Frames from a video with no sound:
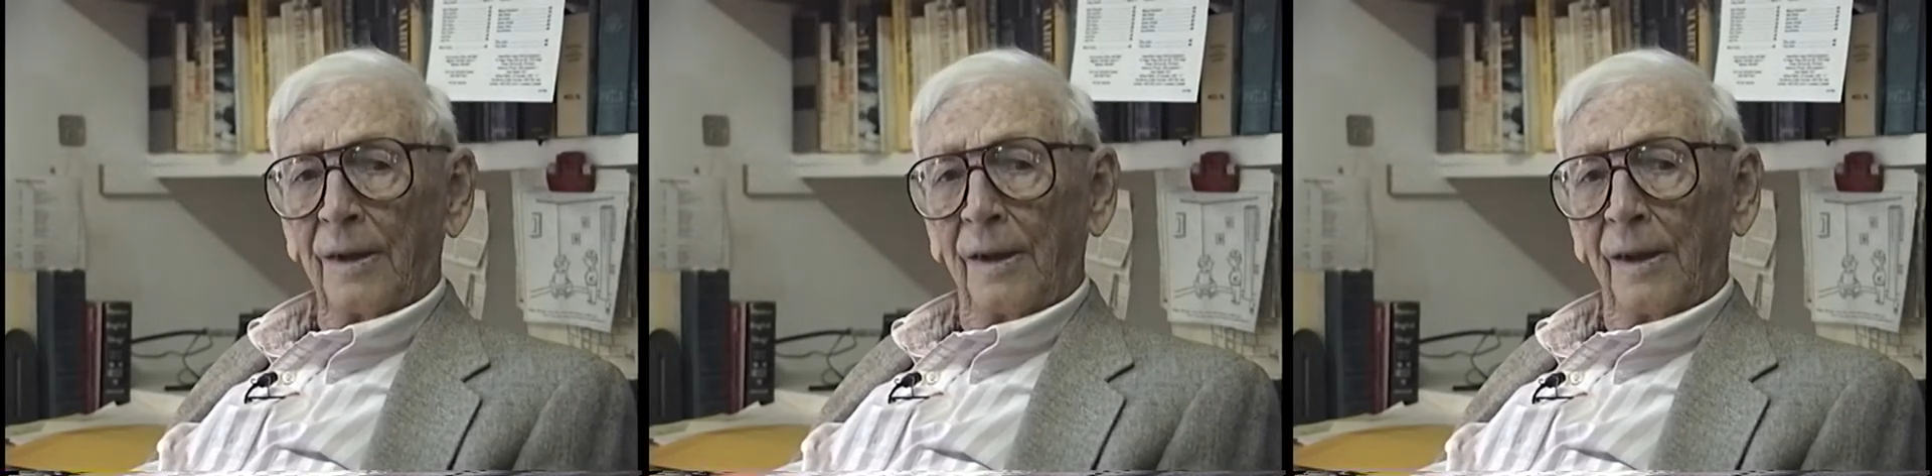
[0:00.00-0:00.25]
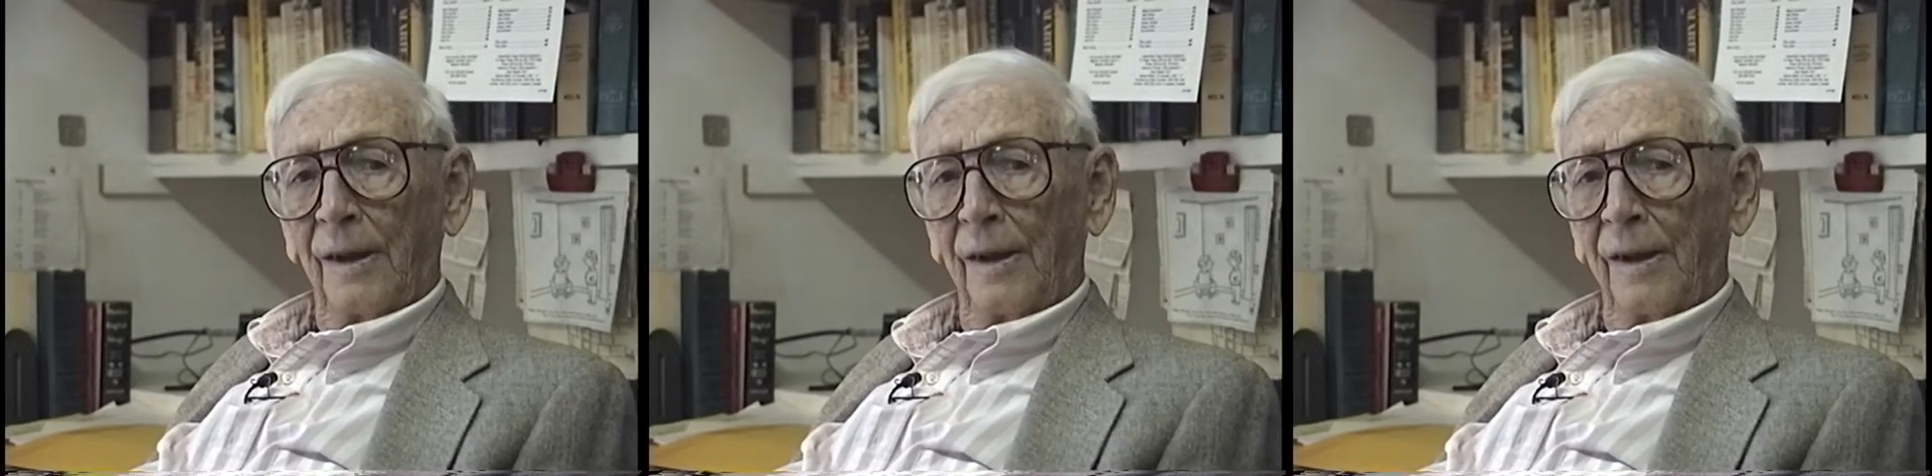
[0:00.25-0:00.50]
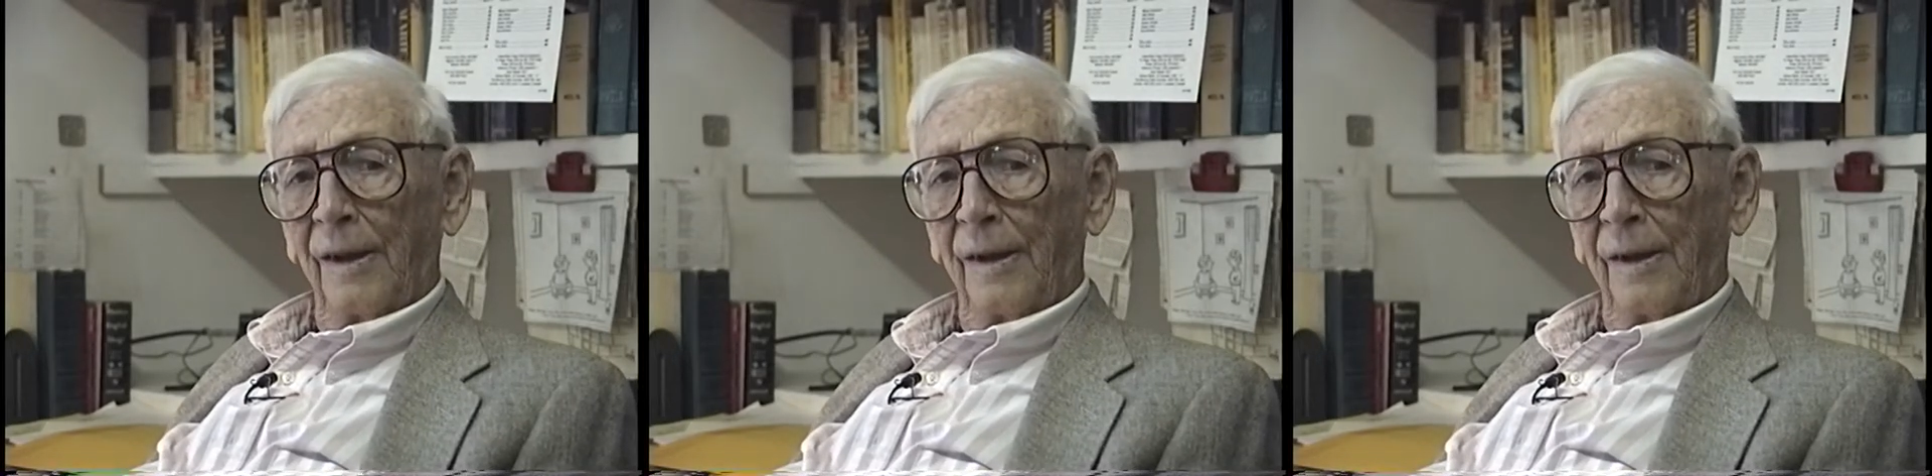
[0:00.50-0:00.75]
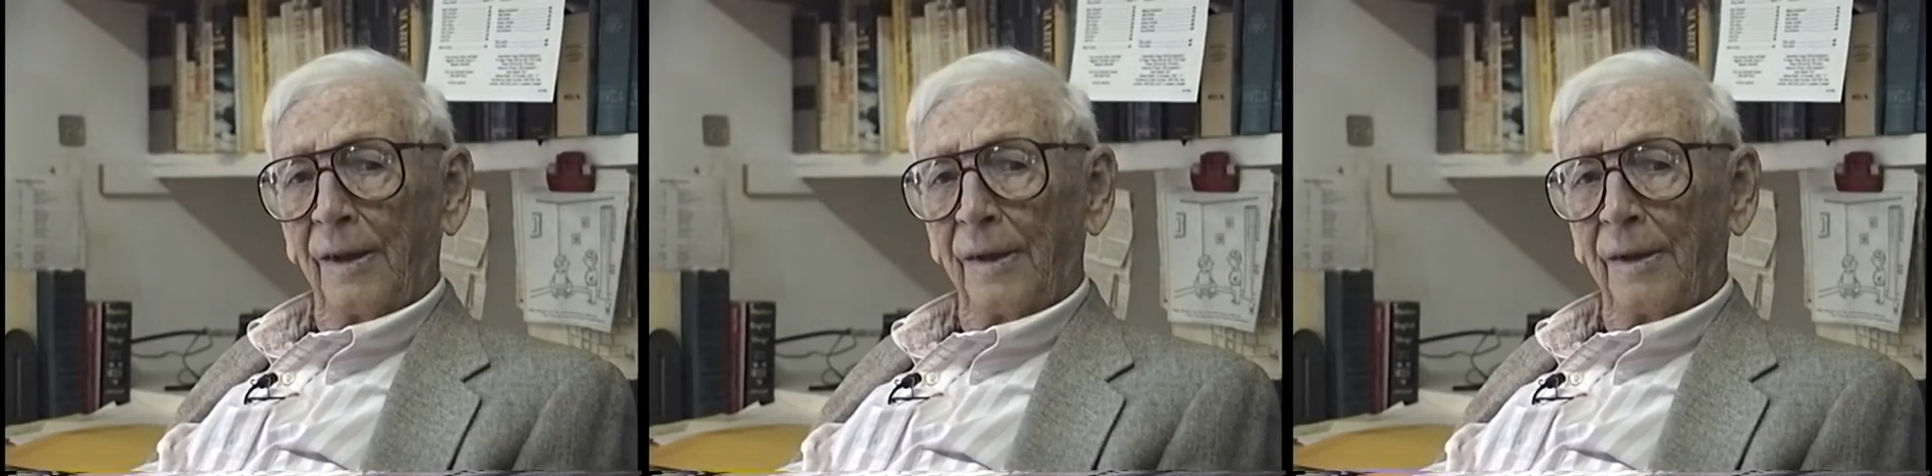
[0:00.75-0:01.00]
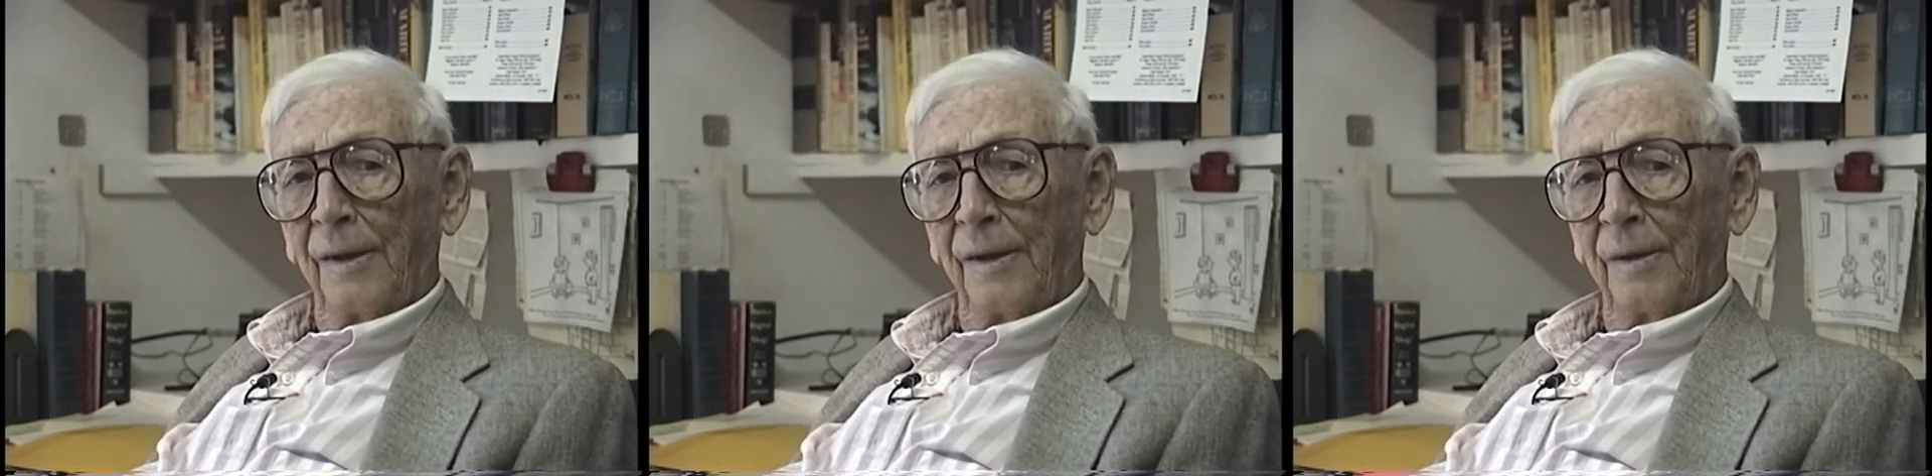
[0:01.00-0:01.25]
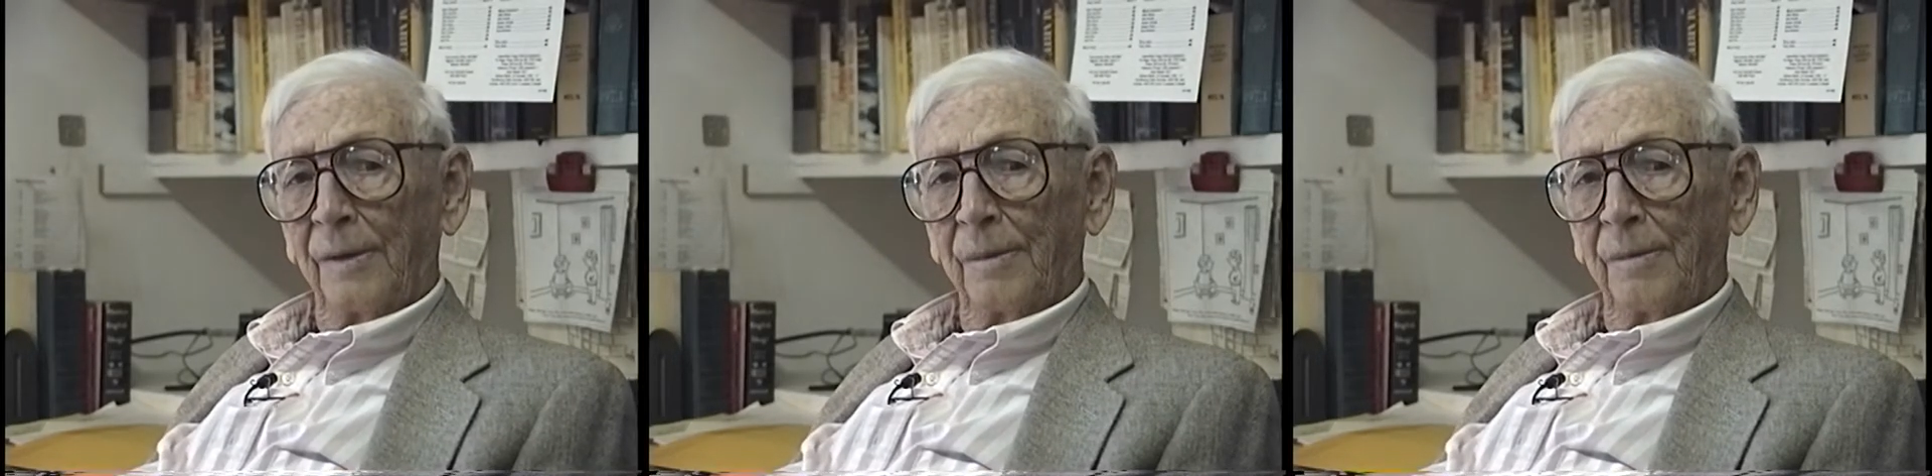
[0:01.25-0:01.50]
uh,
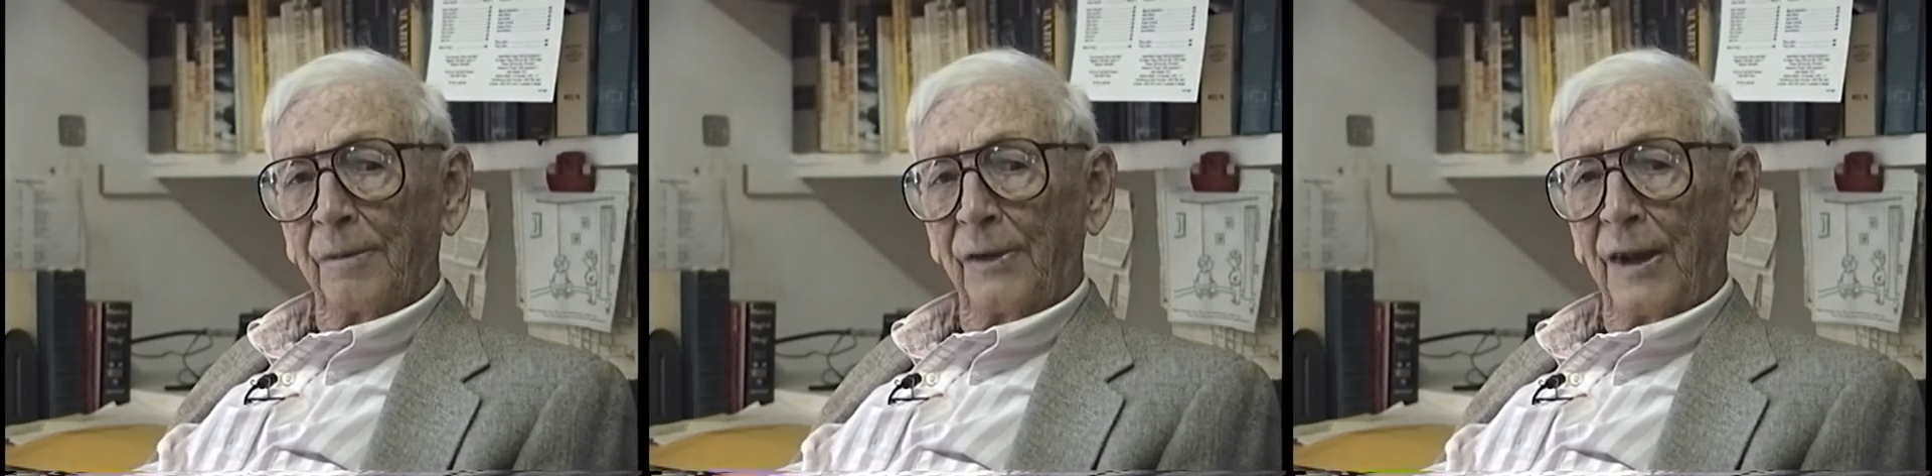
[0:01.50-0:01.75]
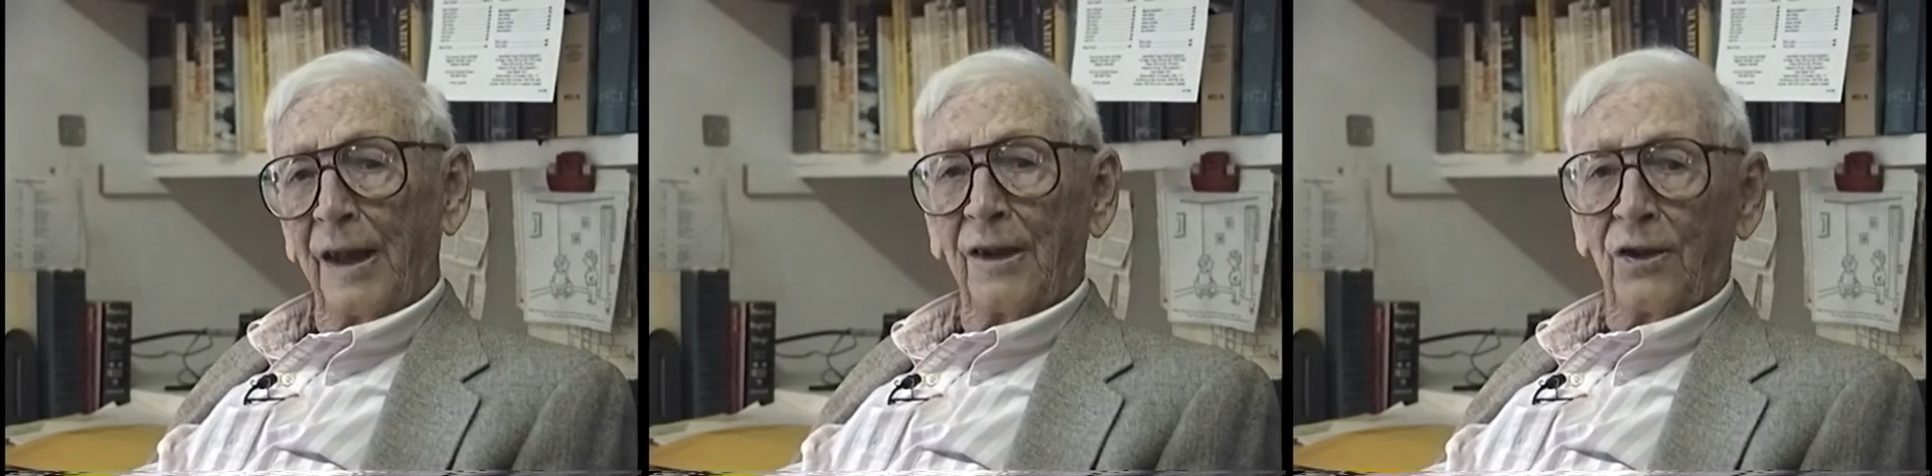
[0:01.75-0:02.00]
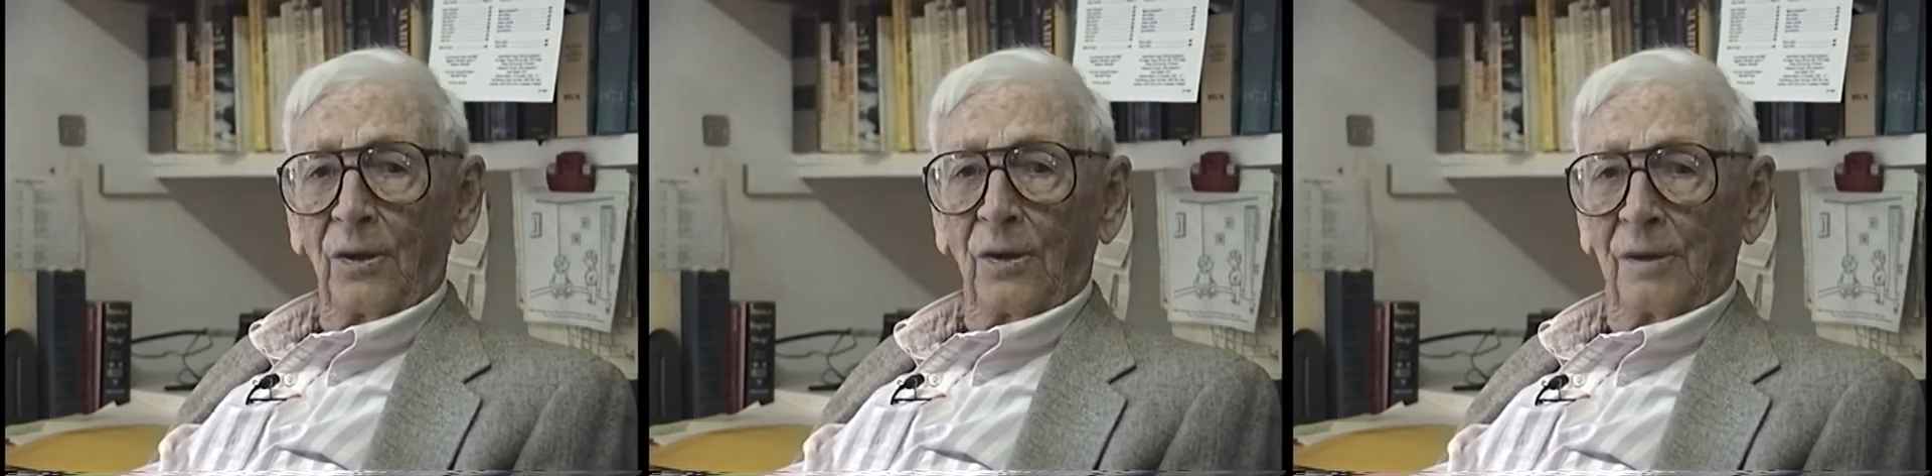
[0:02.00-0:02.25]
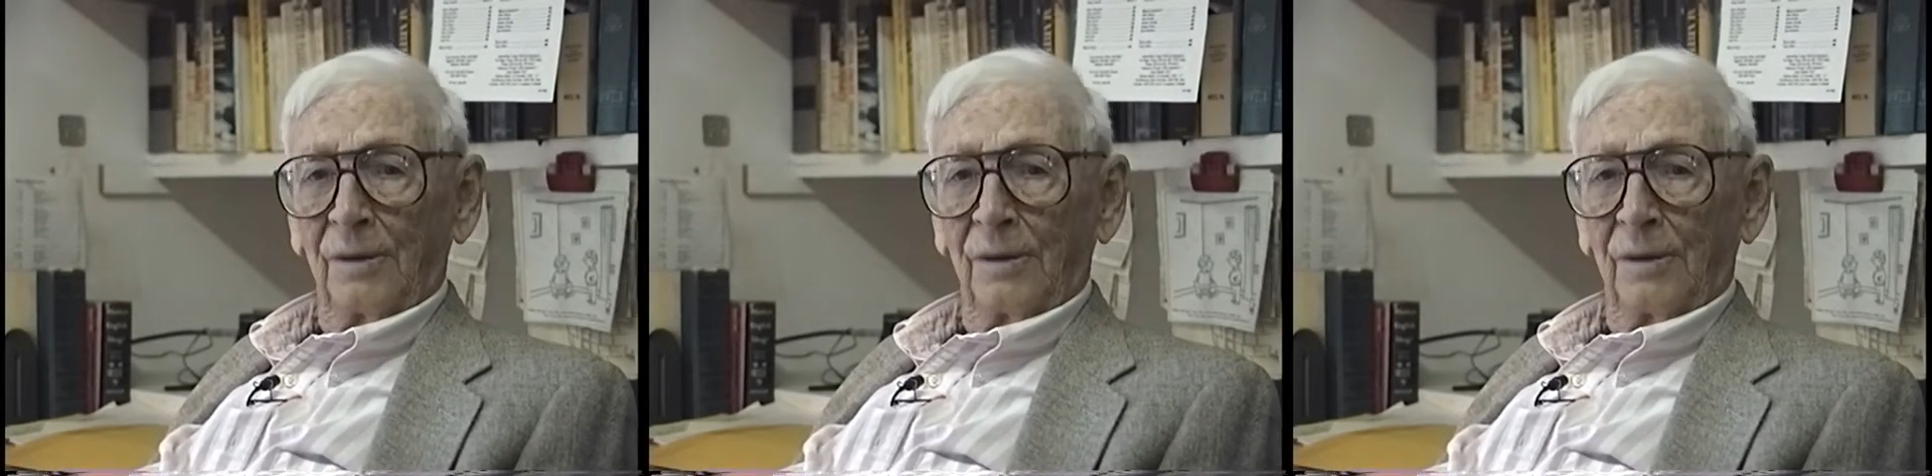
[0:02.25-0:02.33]
financial